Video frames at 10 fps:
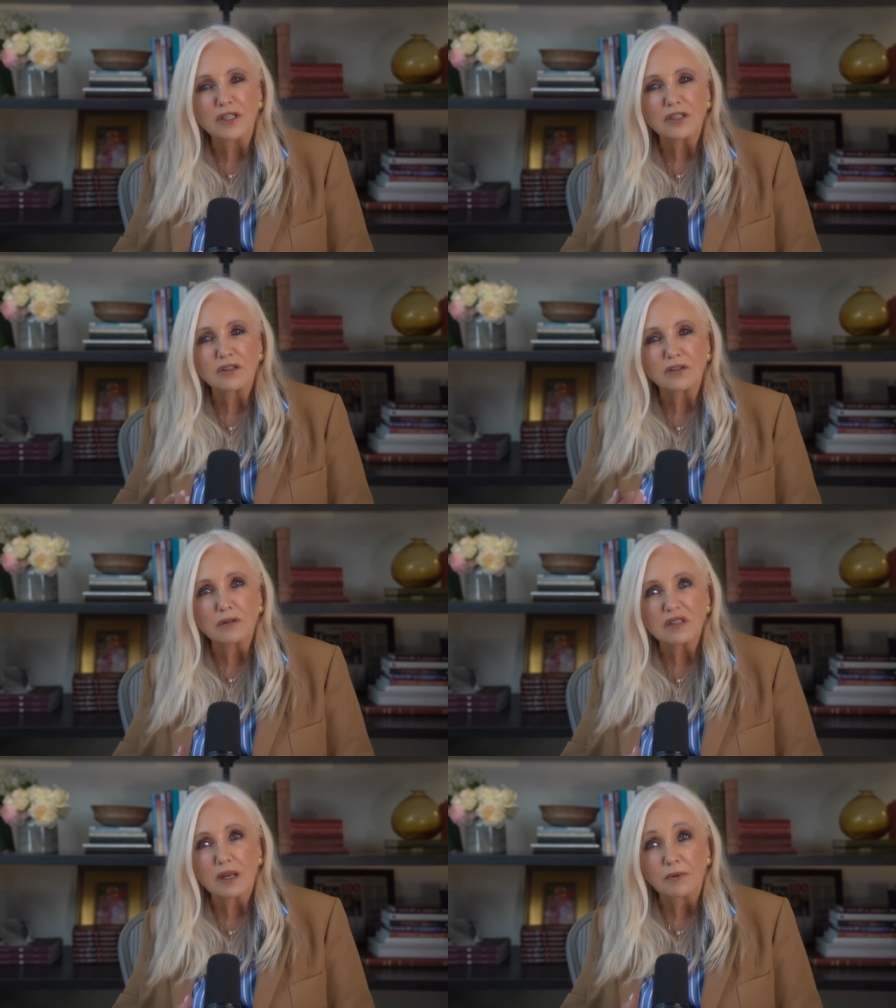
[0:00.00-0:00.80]

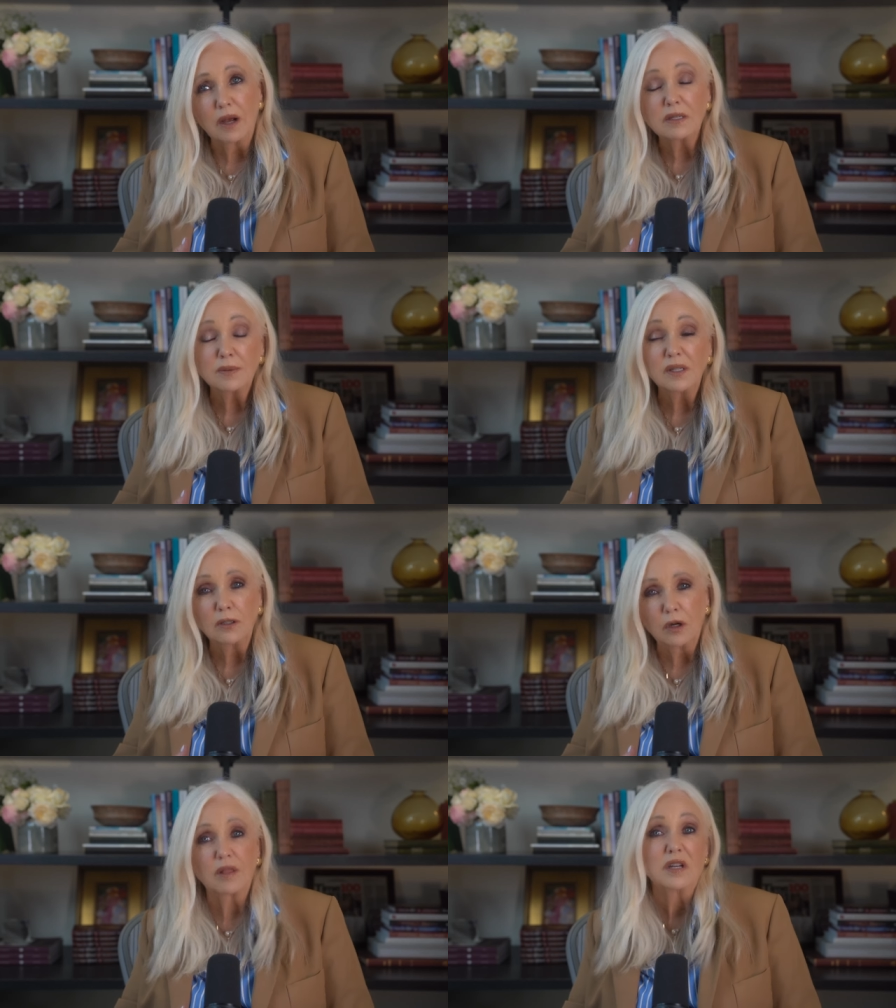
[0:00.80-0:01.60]
not sometimes, but a
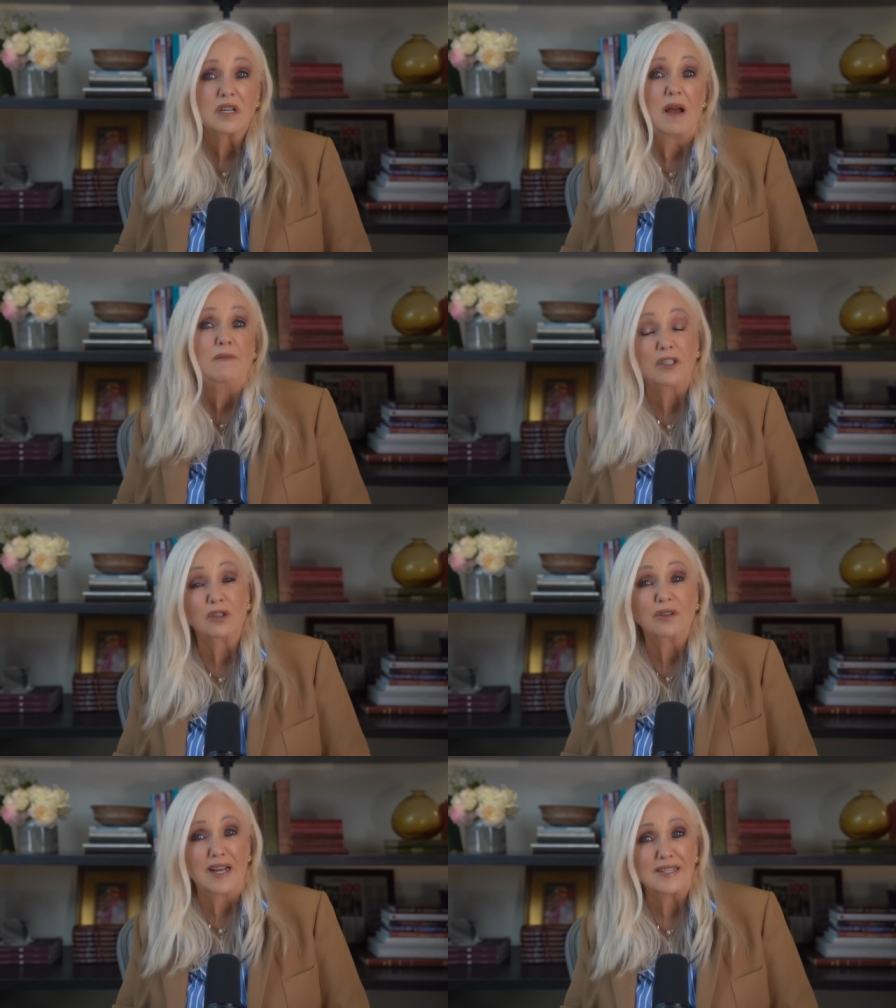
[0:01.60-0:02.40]
lot of the time,
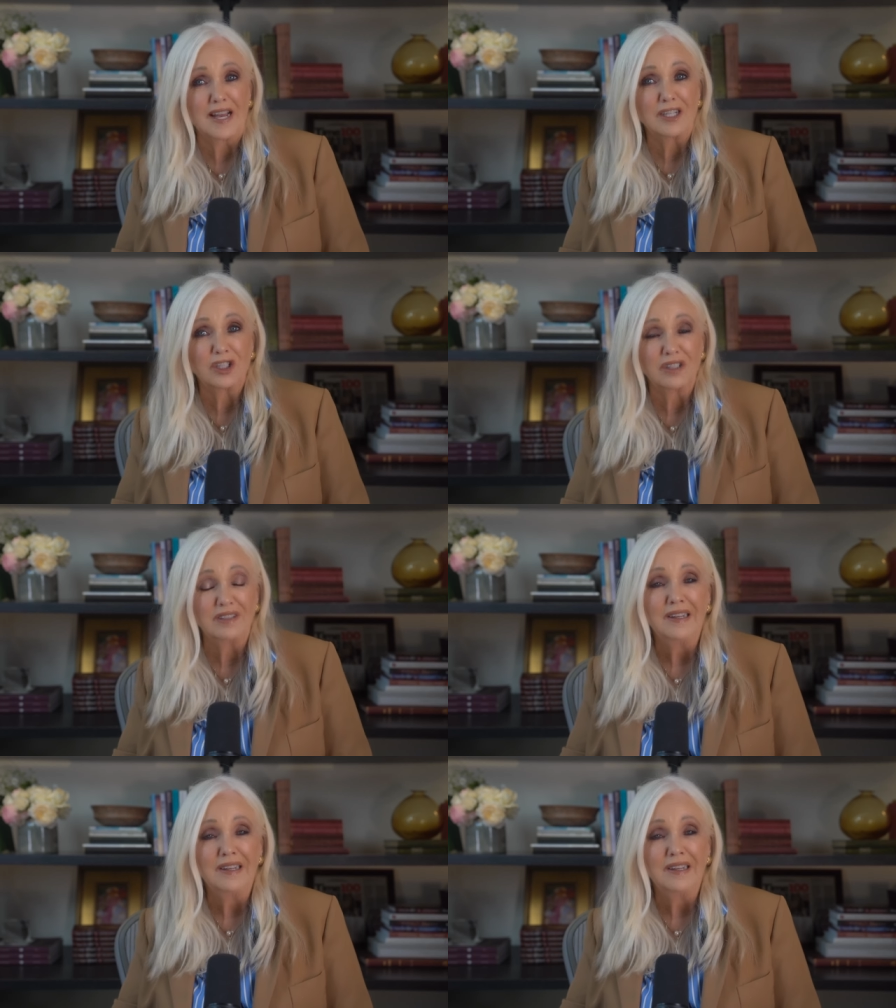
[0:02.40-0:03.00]
visualization